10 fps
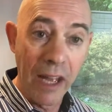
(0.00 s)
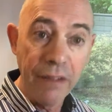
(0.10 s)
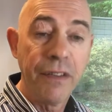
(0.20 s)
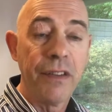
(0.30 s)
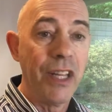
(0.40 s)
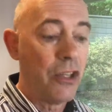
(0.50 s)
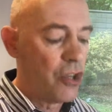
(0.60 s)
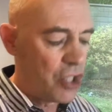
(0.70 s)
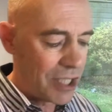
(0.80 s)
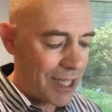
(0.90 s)
life that
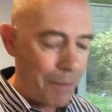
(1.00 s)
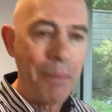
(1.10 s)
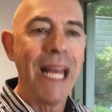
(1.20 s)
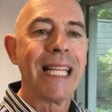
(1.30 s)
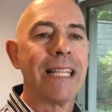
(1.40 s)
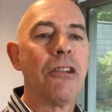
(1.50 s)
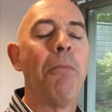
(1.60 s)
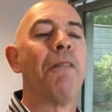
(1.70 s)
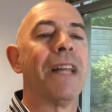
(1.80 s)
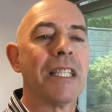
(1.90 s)
could just like pick the
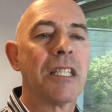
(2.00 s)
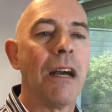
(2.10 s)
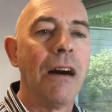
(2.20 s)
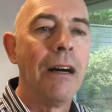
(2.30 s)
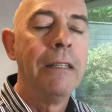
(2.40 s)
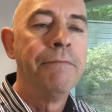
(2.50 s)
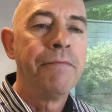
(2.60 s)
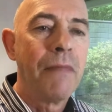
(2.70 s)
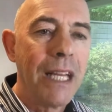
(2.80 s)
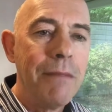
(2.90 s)
top of that scar,
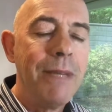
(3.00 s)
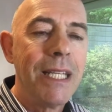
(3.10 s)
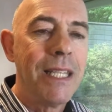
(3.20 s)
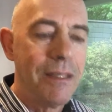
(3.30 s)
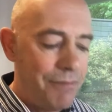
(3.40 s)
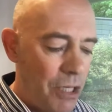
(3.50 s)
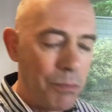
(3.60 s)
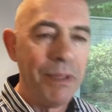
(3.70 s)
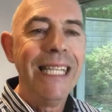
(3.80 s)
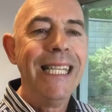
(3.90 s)
and it makes it you know
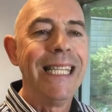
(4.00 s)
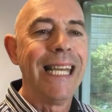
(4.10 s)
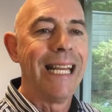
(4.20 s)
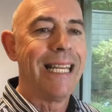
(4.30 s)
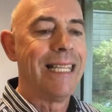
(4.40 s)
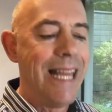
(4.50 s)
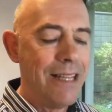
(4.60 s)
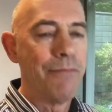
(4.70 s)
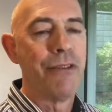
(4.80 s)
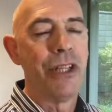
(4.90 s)
bleed again, and
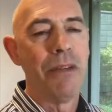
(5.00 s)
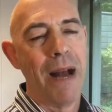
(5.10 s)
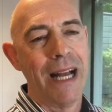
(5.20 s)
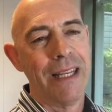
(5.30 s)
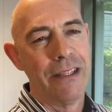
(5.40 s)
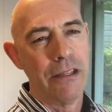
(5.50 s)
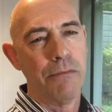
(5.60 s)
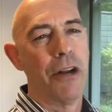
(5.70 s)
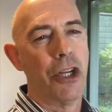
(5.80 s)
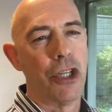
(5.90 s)
then it brings you back into
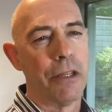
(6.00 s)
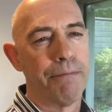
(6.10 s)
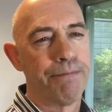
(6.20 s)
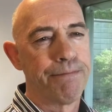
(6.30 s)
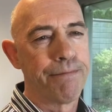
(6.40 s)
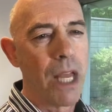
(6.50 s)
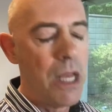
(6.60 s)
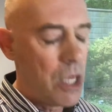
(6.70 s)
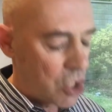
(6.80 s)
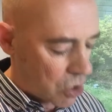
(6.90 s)
depression.
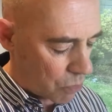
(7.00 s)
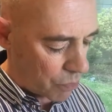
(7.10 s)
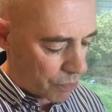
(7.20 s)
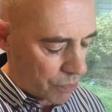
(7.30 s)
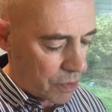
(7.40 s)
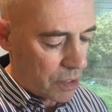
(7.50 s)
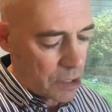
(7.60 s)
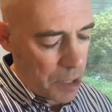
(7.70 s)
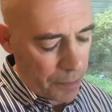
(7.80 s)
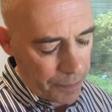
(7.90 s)
So,
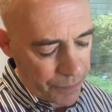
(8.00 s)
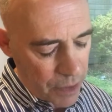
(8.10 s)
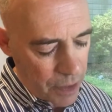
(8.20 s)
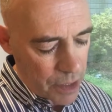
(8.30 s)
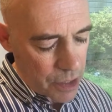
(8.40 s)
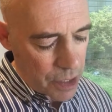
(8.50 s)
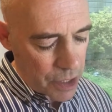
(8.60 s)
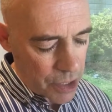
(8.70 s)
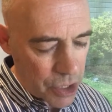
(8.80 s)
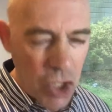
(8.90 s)

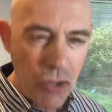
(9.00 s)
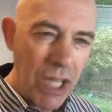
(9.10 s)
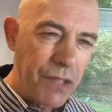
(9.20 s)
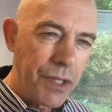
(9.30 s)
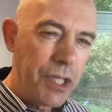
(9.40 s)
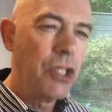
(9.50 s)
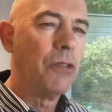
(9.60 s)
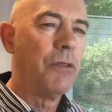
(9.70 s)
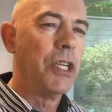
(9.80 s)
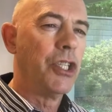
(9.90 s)
uh, a stressful
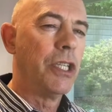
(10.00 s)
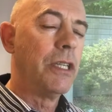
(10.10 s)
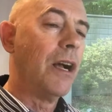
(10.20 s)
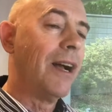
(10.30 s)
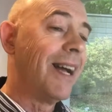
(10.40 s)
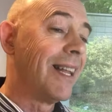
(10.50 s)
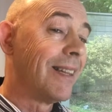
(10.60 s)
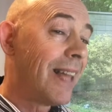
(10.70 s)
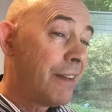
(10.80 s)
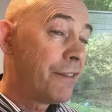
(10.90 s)
situation, a
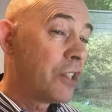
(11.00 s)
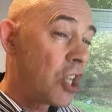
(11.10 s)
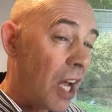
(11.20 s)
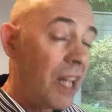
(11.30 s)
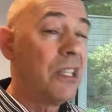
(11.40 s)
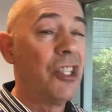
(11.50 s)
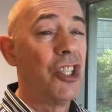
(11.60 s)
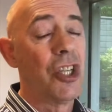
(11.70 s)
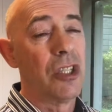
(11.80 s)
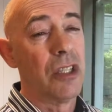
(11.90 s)
life
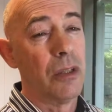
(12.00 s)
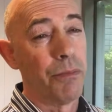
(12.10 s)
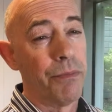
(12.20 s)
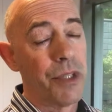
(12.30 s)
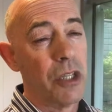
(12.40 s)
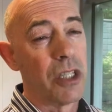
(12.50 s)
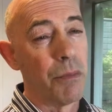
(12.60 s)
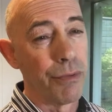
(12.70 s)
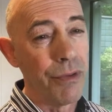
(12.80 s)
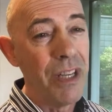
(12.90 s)
challenge such as a, such as a
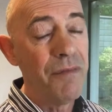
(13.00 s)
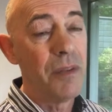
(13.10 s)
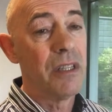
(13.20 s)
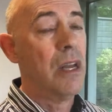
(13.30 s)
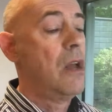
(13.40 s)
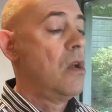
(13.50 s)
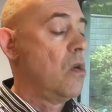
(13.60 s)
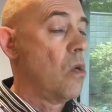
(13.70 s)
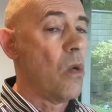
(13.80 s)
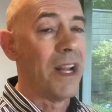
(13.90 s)
bereavement,
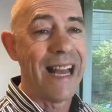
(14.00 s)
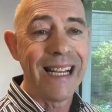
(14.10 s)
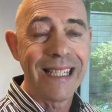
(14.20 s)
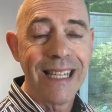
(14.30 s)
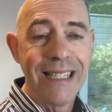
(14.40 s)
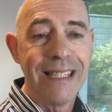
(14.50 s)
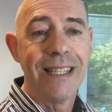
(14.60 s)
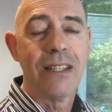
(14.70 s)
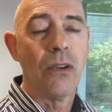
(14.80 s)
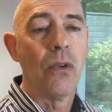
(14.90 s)
or an
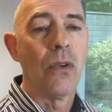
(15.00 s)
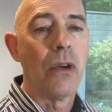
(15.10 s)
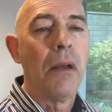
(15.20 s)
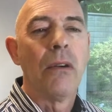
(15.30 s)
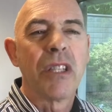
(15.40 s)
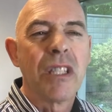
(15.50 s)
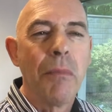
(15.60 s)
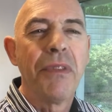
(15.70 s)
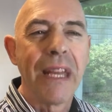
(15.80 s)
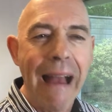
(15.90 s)
accident, or or
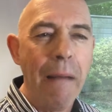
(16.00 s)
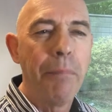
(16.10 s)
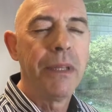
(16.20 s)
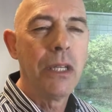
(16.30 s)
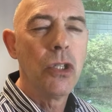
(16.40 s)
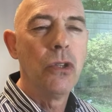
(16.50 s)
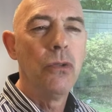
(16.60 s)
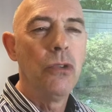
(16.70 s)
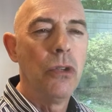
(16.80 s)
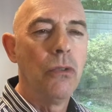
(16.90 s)
something happening to
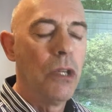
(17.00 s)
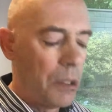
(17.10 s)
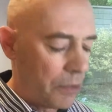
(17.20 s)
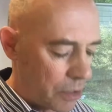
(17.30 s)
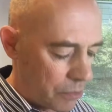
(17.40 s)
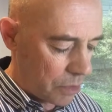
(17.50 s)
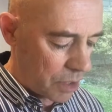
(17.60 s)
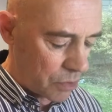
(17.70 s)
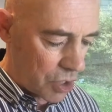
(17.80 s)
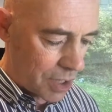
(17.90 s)
you can
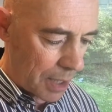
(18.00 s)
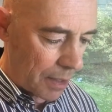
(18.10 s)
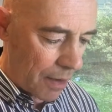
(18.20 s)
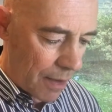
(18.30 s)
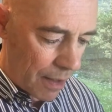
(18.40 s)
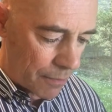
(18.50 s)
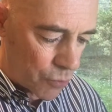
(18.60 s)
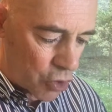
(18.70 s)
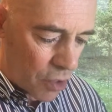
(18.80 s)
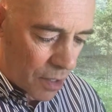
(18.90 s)
can just like
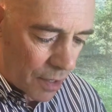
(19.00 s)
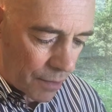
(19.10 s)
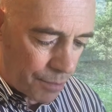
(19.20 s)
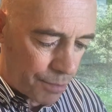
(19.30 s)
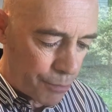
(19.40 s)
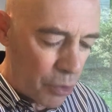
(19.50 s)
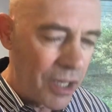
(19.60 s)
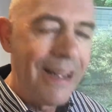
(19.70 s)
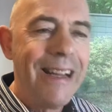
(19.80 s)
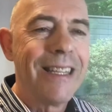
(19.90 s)
pull
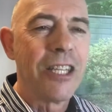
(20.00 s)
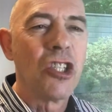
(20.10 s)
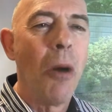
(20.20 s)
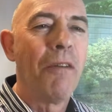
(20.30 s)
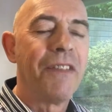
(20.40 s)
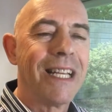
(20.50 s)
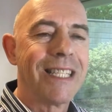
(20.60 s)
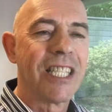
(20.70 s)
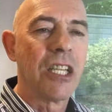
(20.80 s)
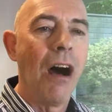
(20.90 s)
the, the top of that
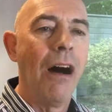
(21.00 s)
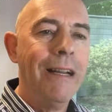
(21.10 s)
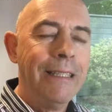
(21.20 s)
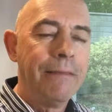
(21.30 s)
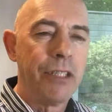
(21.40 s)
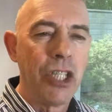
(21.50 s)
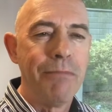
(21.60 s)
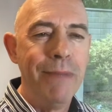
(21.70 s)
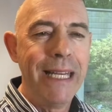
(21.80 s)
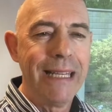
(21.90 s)
scar and
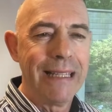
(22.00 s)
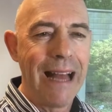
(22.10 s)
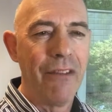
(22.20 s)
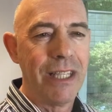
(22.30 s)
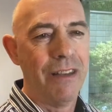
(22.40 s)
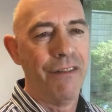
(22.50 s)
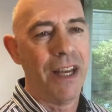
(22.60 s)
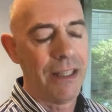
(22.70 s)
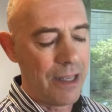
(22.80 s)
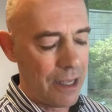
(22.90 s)
just make it have its
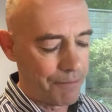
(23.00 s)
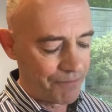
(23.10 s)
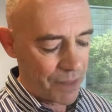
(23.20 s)
effect again.